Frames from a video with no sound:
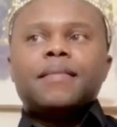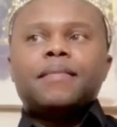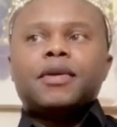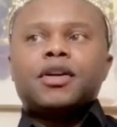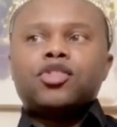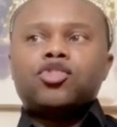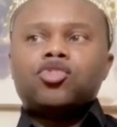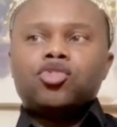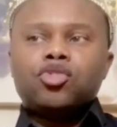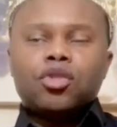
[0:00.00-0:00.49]

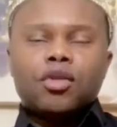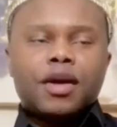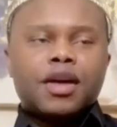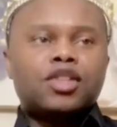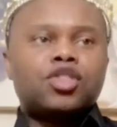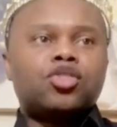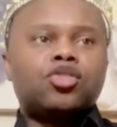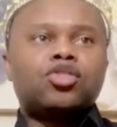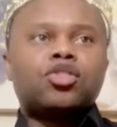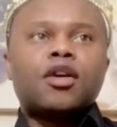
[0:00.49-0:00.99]
because you know
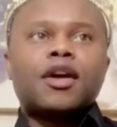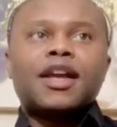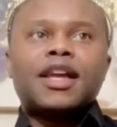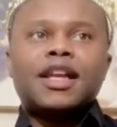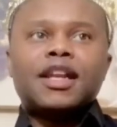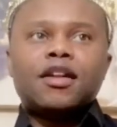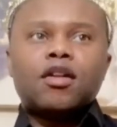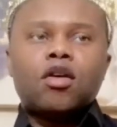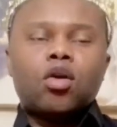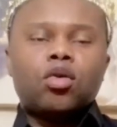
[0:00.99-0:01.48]
as you start
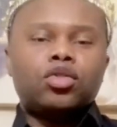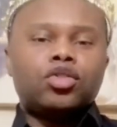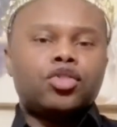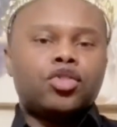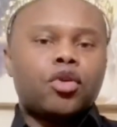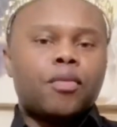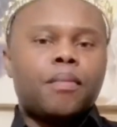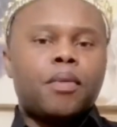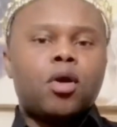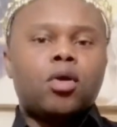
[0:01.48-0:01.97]
getting older
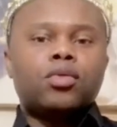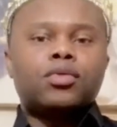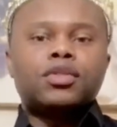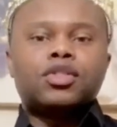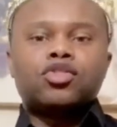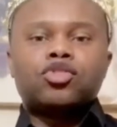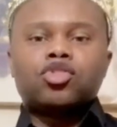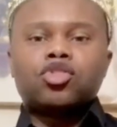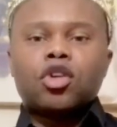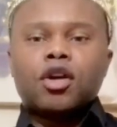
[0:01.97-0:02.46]
your
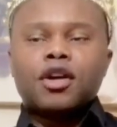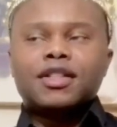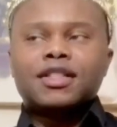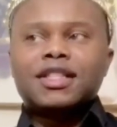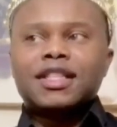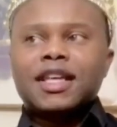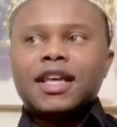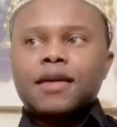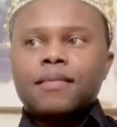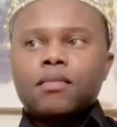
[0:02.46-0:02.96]
bones are starting
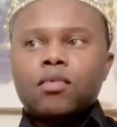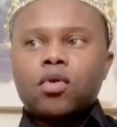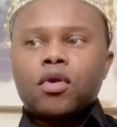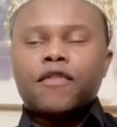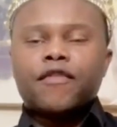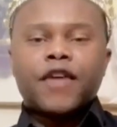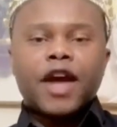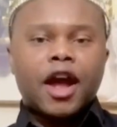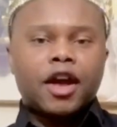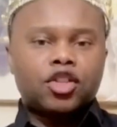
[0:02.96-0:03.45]
to get more
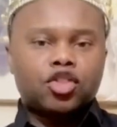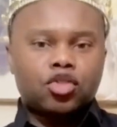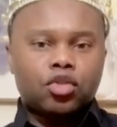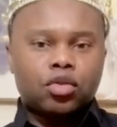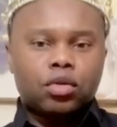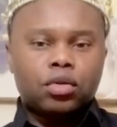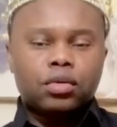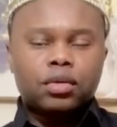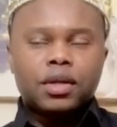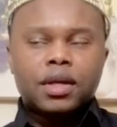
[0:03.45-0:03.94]

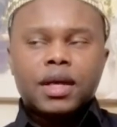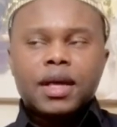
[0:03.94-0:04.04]
fragile